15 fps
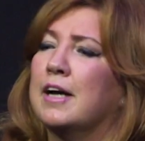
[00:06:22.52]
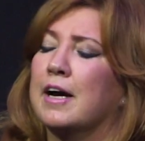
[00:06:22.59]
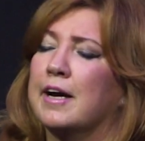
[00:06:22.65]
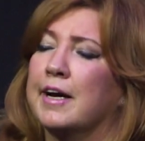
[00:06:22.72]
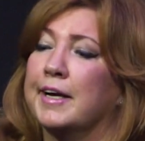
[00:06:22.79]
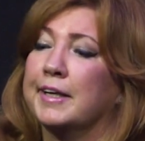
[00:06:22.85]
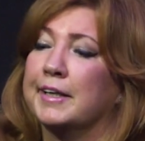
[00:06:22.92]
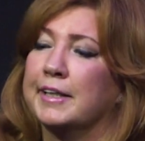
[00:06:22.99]

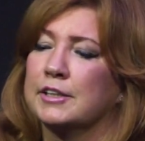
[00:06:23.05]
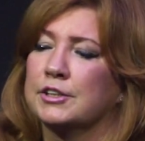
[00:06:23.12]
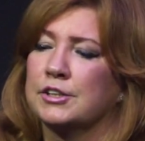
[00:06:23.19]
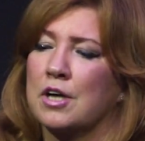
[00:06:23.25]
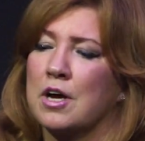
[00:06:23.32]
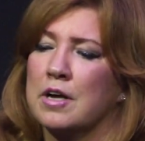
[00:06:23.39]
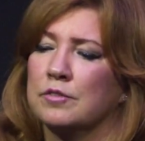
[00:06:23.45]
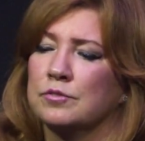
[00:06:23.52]
Uh, it's
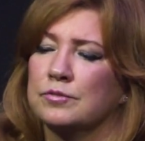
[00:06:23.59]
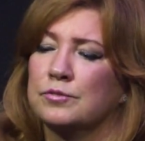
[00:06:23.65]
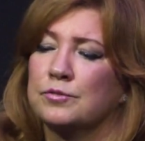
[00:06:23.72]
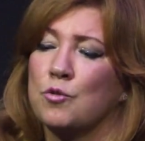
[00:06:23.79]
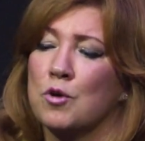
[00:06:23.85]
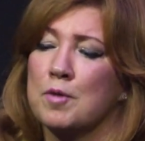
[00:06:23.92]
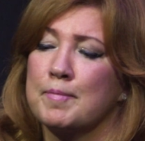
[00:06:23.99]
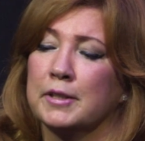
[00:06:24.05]
on
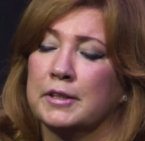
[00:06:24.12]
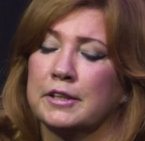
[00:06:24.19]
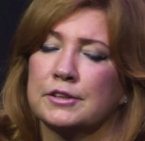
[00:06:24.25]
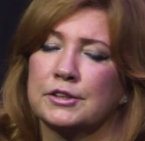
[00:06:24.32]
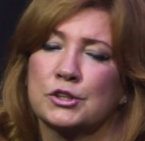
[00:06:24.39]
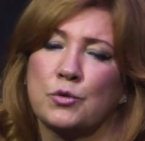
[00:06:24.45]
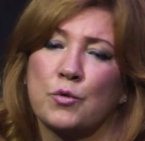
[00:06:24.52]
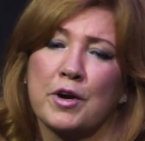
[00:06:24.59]
four
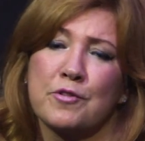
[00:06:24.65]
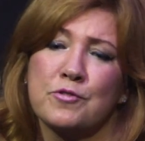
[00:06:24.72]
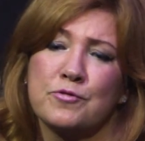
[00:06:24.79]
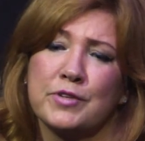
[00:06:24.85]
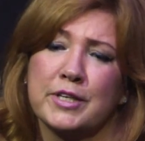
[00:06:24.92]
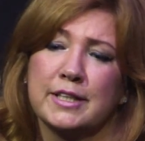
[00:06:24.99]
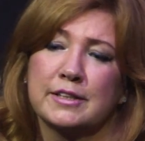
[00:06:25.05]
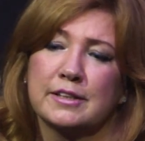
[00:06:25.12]
million square
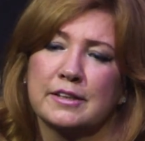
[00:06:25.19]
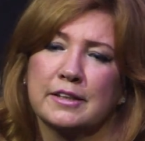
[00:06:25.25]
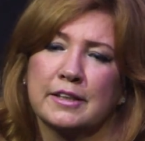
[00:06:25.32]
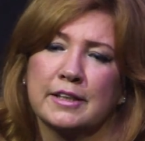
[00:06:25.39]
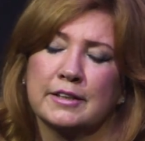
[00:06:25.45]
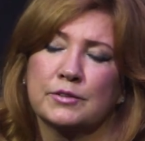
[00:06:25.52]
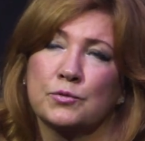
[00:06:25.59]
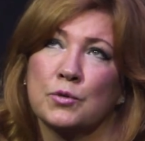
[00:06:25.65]
feet.
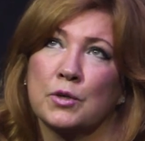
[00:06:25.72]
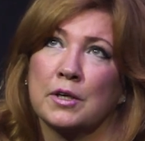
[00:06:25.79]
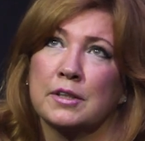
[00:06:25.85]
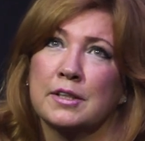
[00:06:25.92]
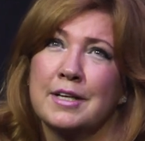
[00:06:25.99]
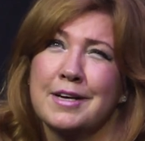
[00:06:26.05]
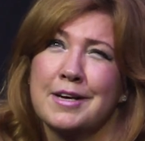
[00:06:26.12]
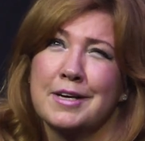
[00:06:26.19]
It
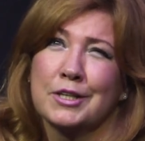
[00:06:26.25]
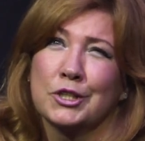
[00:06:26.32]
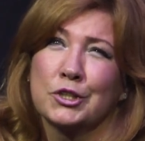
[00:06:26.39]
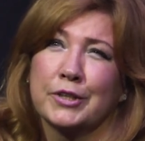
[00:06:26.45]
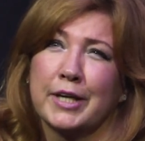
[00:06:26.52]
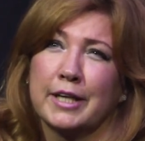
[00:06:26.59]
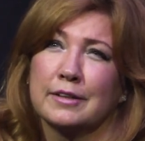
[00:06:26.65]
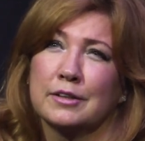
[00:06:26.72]
will
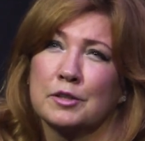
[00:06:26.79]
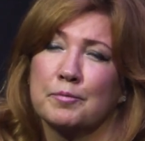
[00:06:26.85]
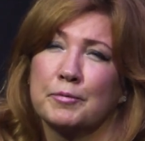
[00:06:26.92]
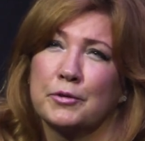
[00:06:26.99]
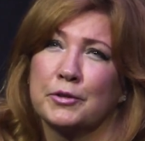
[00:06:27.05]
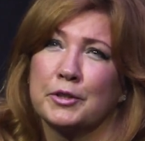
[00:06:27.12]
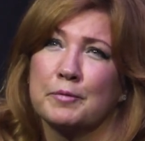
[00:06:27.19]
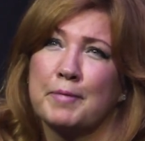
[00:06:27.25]
create
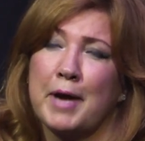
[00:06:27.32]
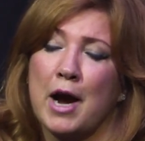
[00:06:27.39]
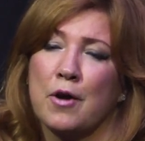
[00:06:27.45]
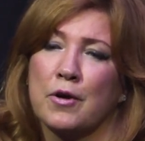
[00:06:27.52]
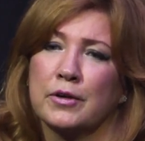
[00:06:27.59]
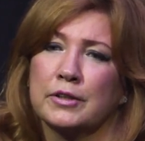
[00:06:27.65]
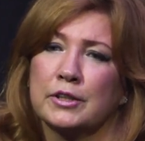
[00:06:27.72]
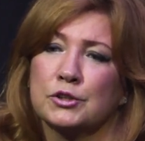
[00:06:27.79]
computing
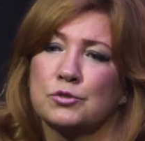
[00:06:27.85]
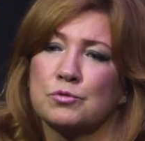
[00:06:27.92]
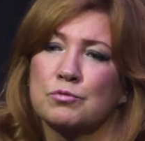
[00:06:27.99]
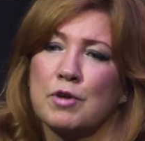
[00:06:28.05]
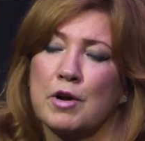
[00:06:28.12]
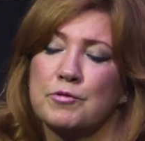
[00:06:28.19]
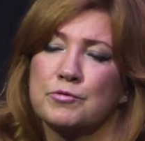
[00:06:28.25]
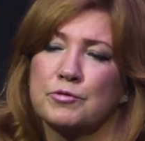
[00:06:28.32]
power that's
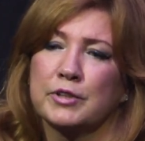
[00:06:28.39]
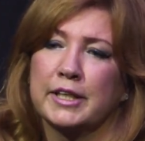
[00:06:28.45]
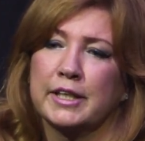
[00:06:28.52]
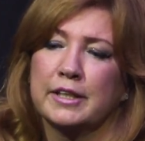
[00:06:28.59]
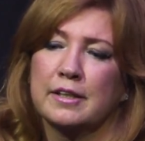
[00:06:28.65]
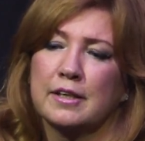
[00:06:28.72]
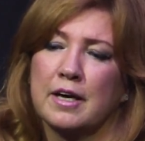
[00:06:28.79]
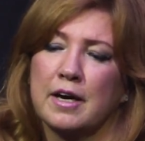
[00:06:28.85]

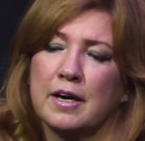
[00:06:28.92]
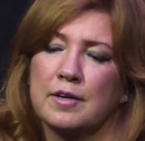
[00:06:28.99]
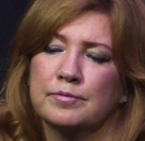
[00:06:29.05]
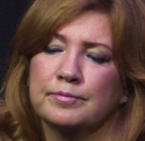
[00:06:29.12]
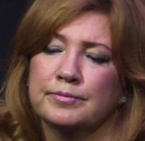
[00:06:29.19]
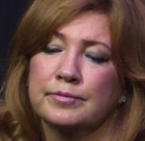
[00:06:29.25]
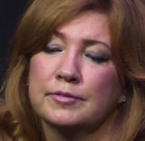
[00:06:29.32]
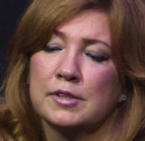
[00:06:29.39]
roughly
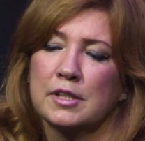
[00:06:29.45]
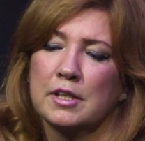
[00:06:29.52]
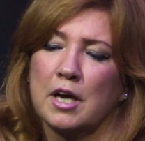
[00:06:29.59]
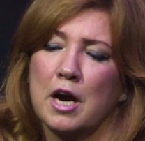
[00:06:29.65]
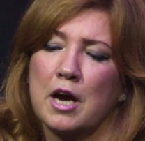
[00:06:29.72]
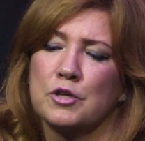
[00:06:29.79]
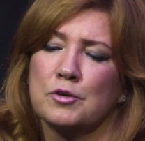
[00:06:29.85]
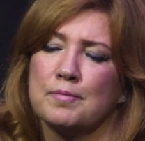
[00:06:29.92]
um,
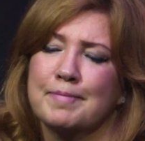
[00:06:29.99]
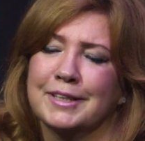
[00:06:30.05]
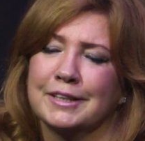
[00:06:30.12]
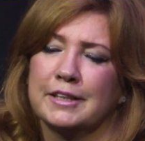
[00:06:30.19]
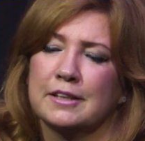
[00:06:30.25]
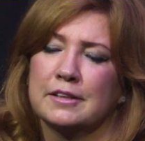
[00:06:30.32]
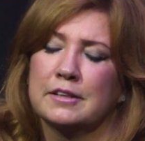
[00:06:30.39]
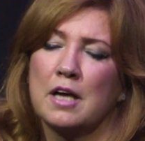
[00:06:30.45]
one hundred
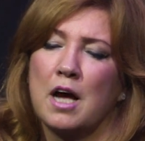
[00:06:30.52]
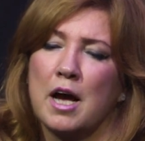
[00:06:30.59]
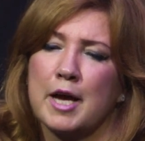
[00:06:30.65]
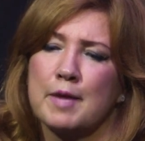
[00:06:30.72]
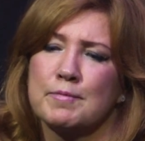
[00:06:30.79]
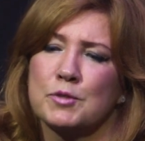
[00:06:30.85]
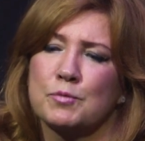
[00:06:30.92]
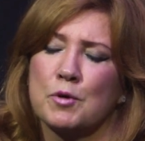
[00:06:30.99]
million
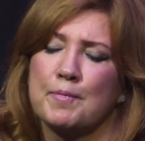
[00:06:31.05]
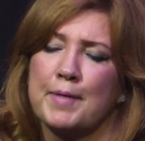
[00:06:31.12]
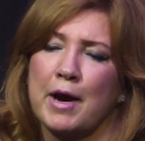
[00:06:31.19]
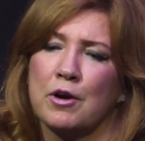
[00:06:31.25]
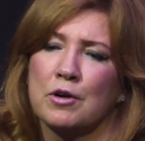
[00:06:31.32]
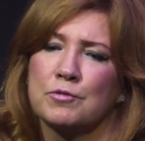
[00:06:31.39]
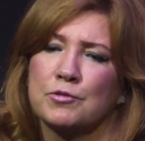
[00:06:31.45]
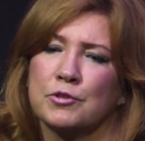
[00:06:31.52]
times more
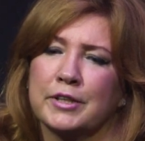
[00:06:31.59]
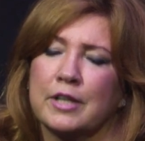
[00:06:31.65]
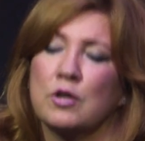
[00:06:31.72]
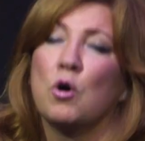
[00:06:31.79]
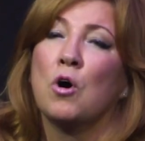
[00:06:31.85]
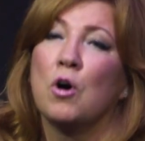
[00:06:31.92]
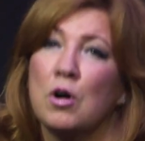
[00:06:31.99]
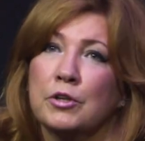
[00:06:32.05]
powerful
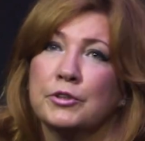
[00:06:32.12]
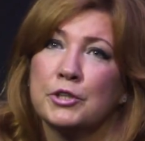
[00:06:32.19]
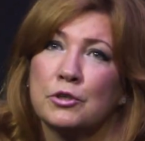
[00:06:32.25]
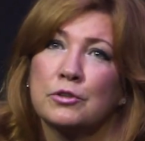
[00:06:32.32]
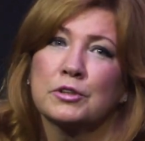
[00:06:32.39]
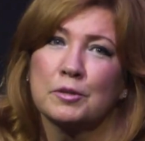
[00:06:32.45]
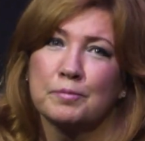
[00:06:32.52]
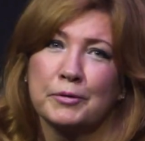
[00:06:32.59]
than all
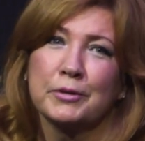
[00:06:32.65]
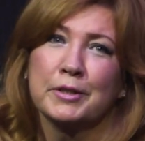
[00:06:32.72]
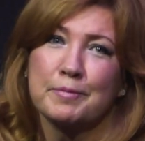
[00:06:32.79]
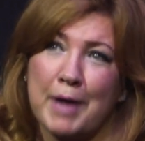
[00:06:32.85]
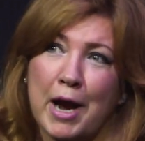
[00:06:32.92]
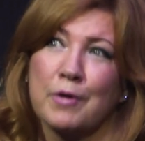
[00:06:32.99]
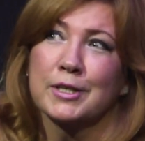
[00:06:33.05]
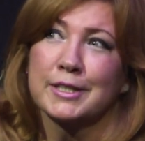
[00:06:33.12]
known computing
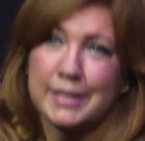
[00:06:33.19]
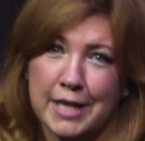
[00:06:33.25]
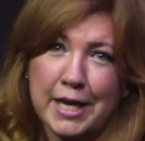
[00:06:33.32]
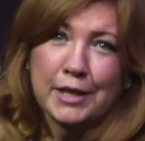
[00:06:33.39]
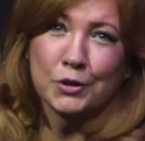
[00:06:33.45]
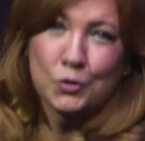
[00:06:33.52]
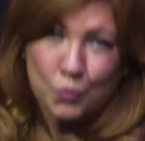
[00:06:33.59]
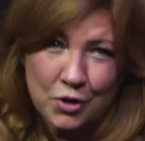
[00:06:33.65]
power
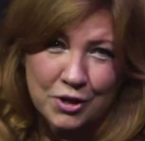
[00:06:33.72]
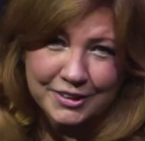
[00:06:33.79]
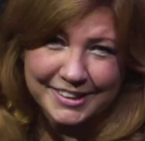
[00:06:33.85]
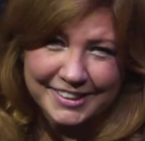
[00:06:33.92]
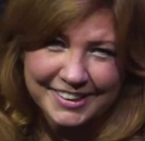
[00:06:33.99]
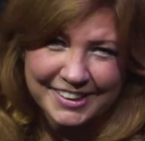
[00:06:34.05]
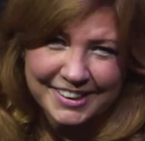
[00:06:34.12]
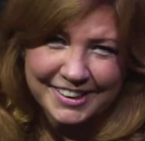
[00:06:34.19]
today in the world.